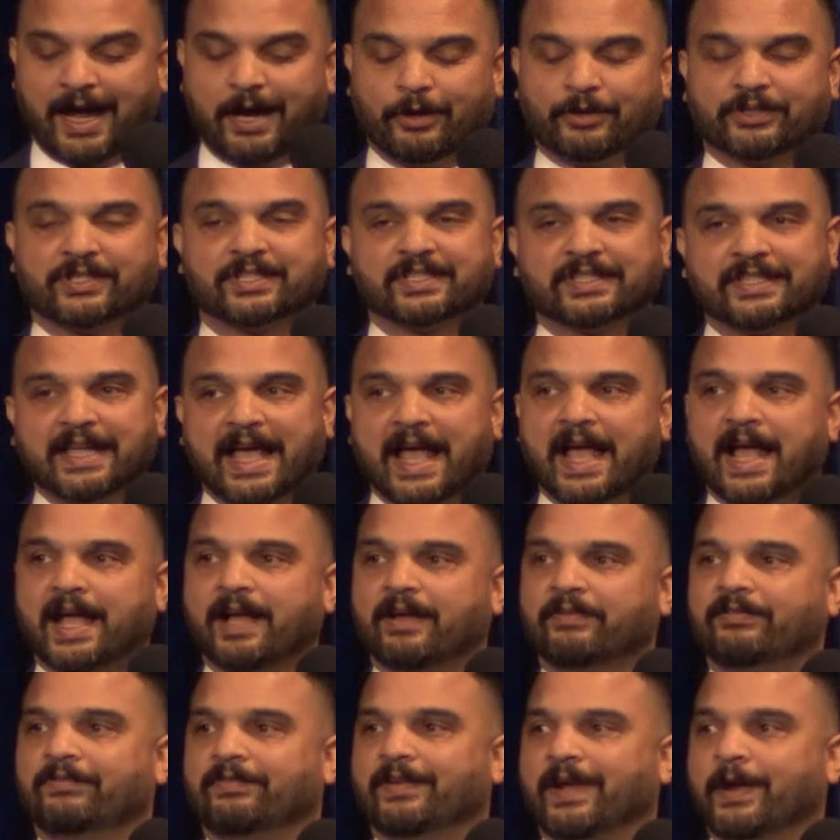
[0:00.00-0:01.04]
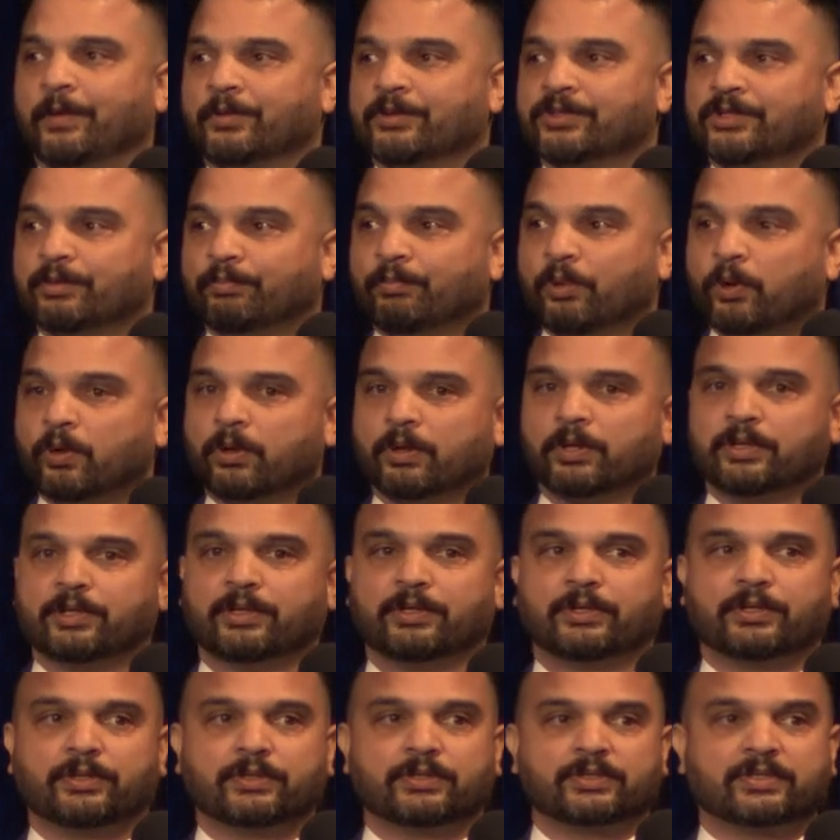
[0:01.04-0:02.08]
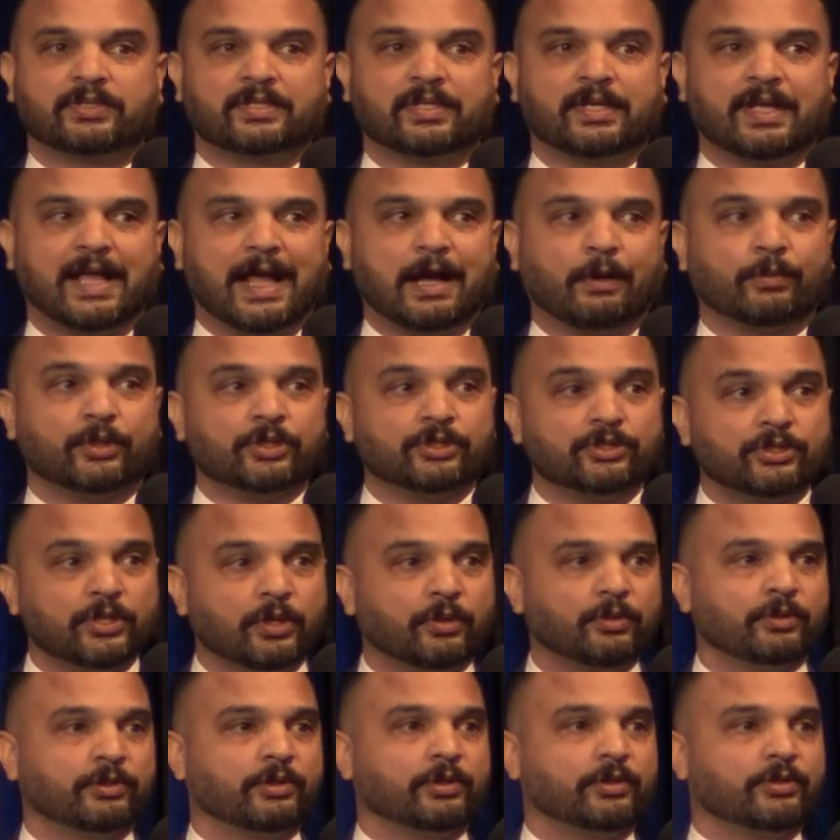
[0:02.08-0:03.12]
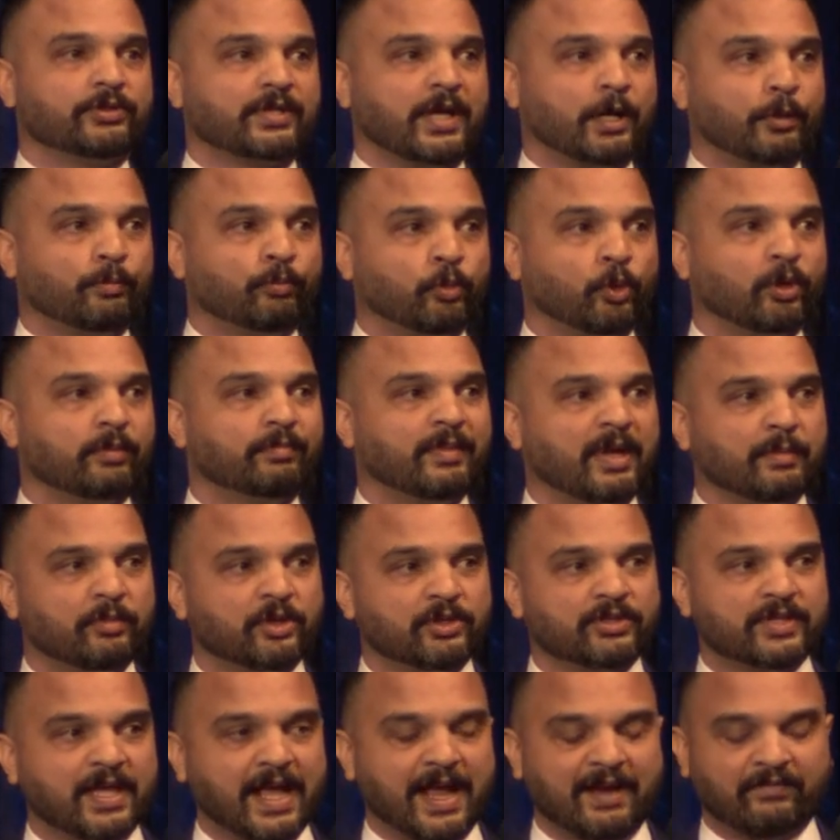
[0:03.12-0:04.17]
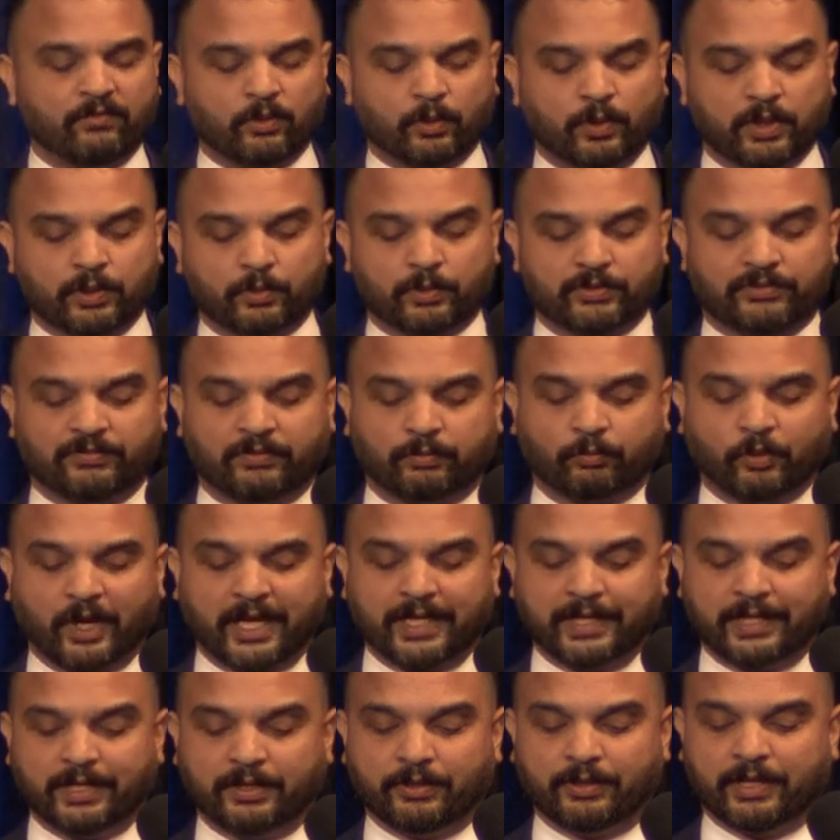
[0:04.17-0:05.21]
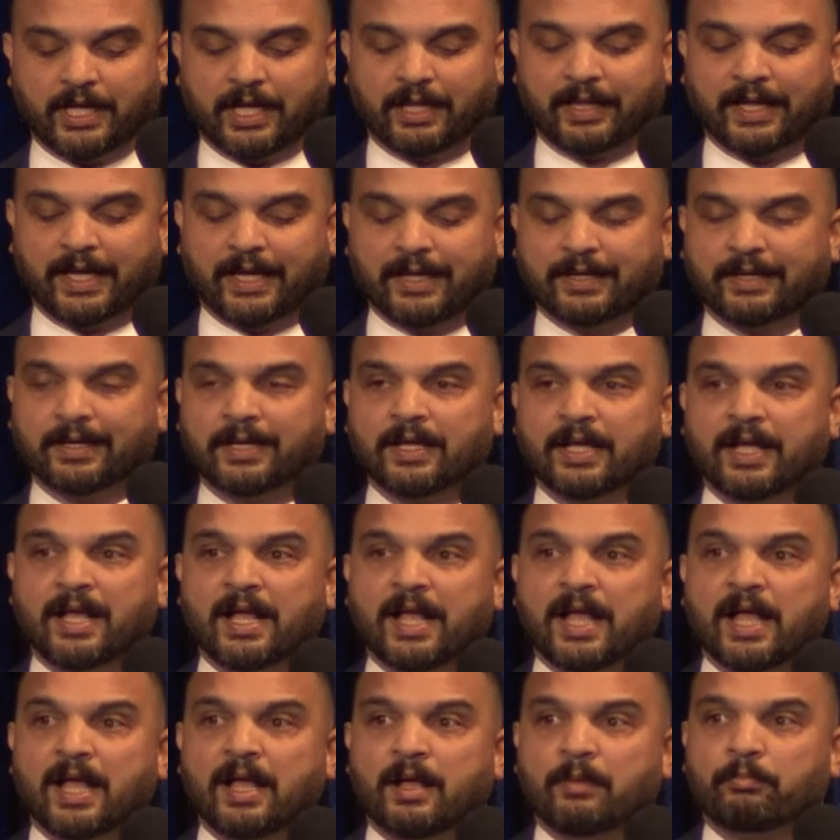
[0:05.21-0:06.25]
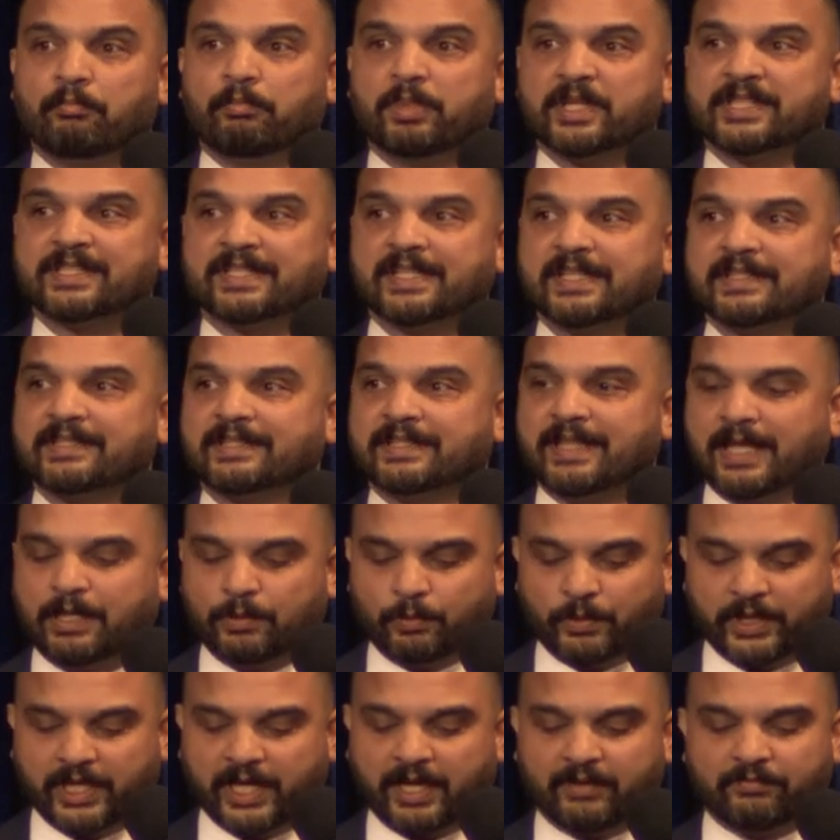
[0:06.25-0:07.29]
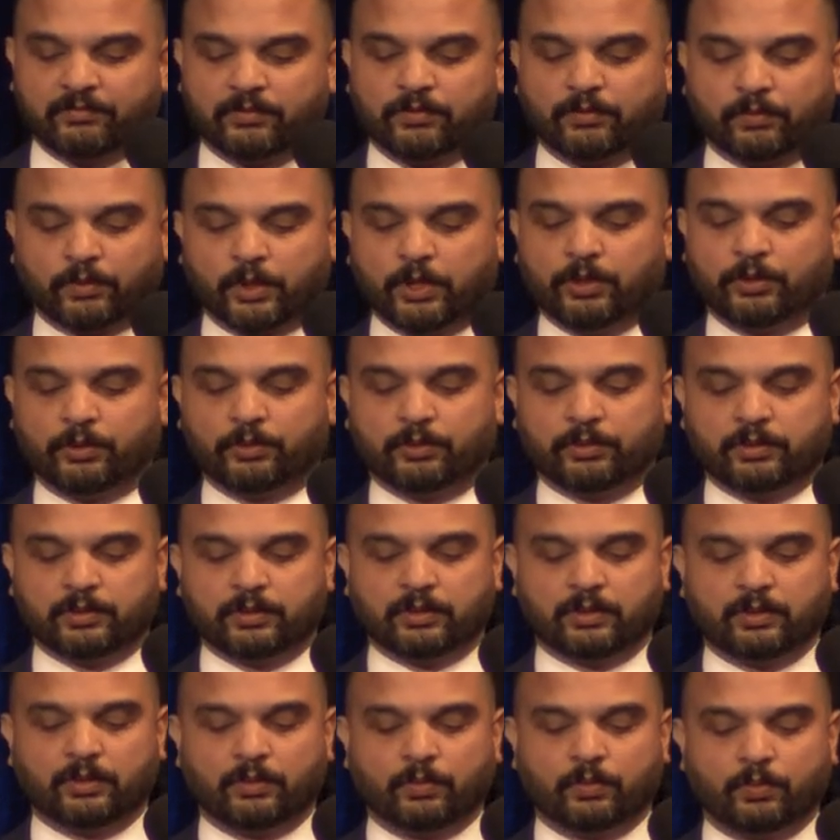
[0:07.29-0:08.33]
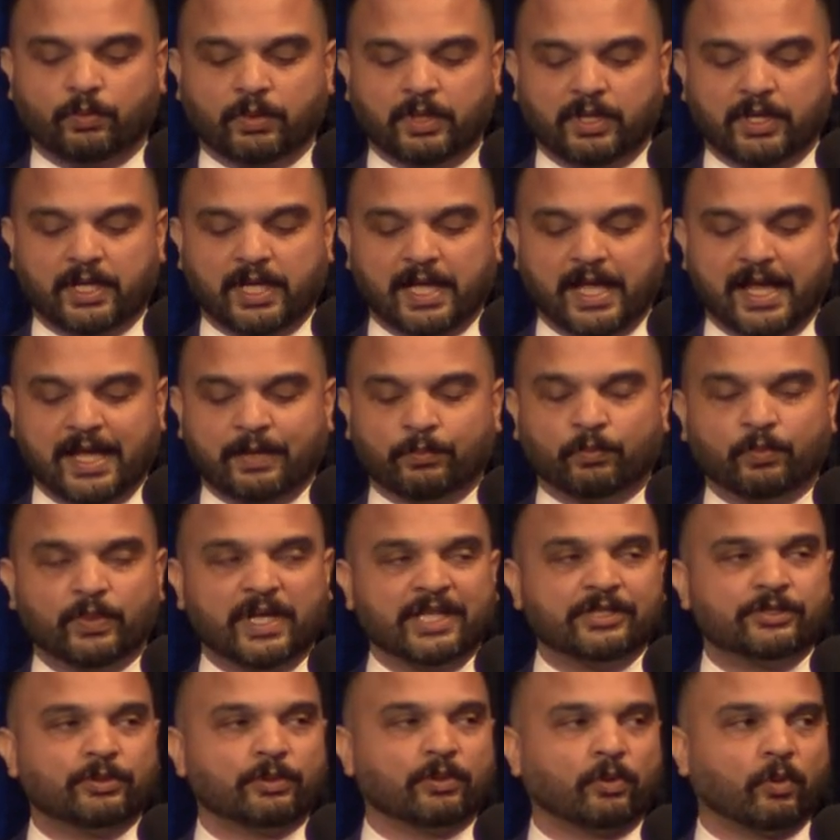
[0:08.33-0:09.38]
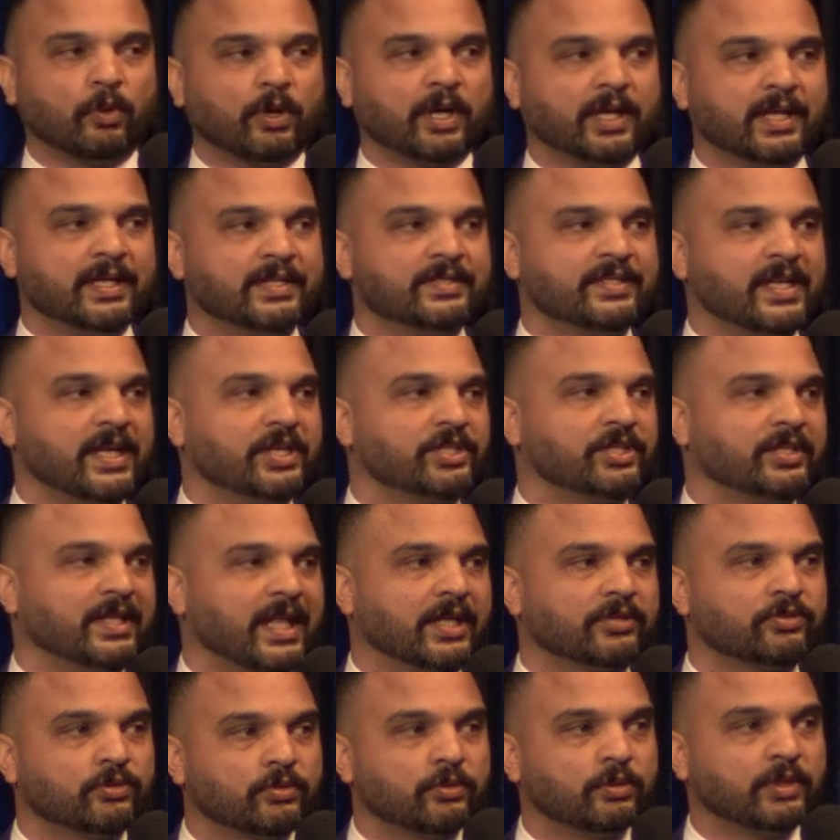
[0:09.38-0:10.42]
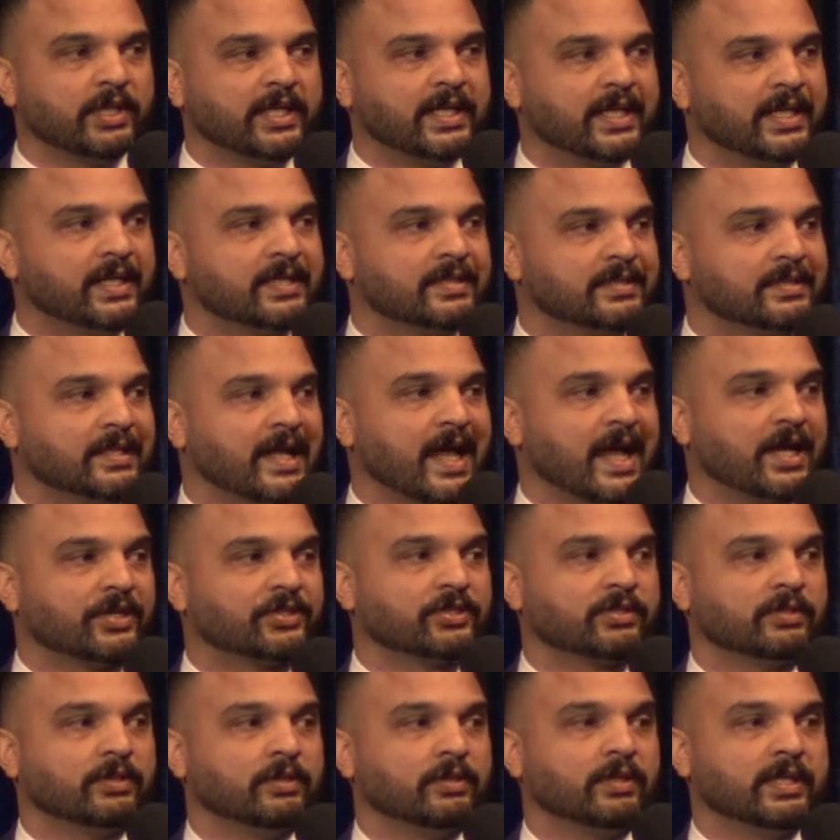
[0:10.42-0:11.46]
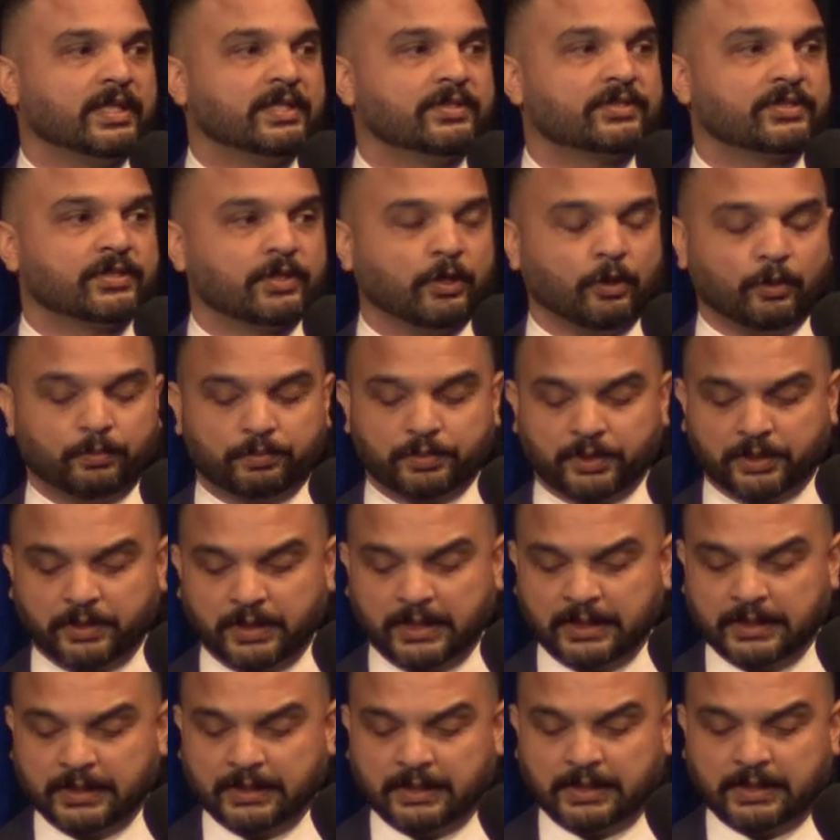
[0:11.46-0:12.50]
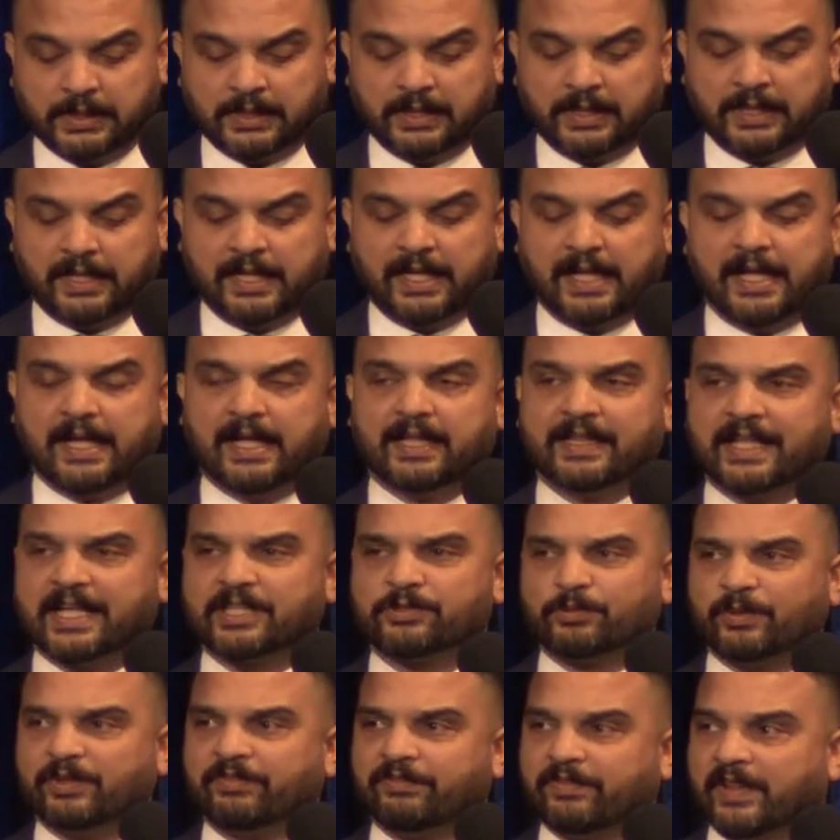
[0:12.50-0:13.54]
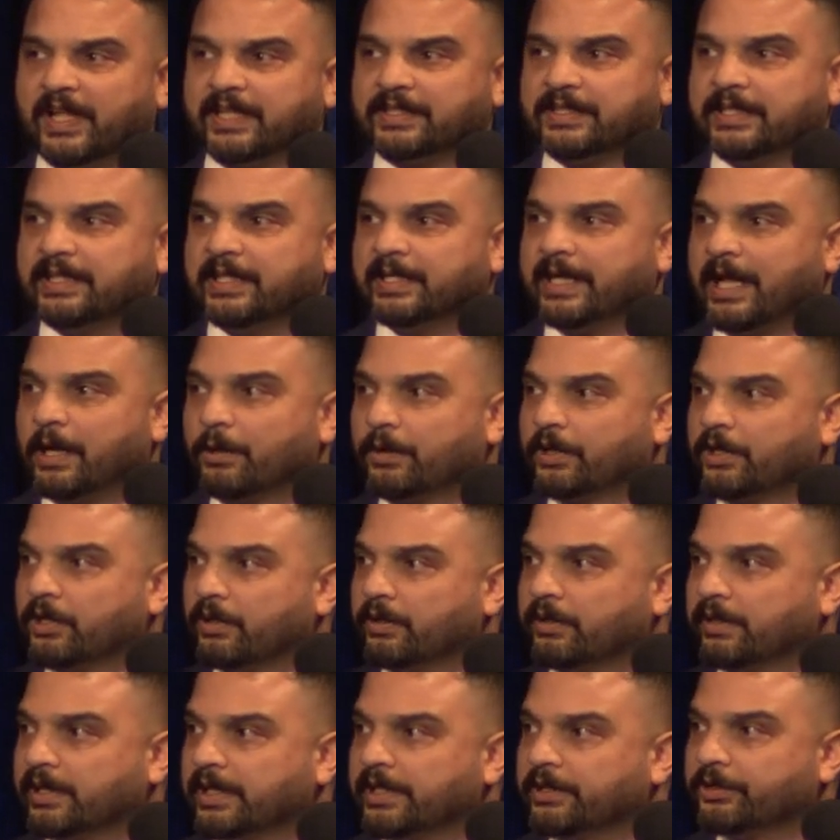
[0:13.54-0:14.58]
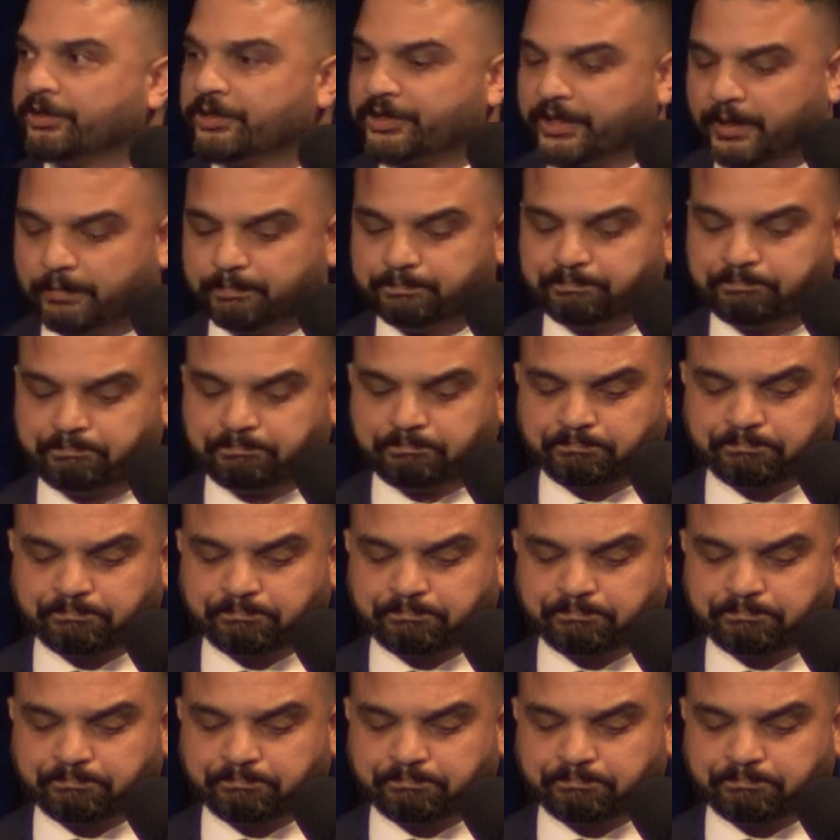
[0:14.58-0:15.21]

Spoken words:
our staff, our supporters, our donors, our board members, everyone was from right here in L.A. But since then, we have grown and into an organization that truly is national in scope. And that's reflected in our current leadership.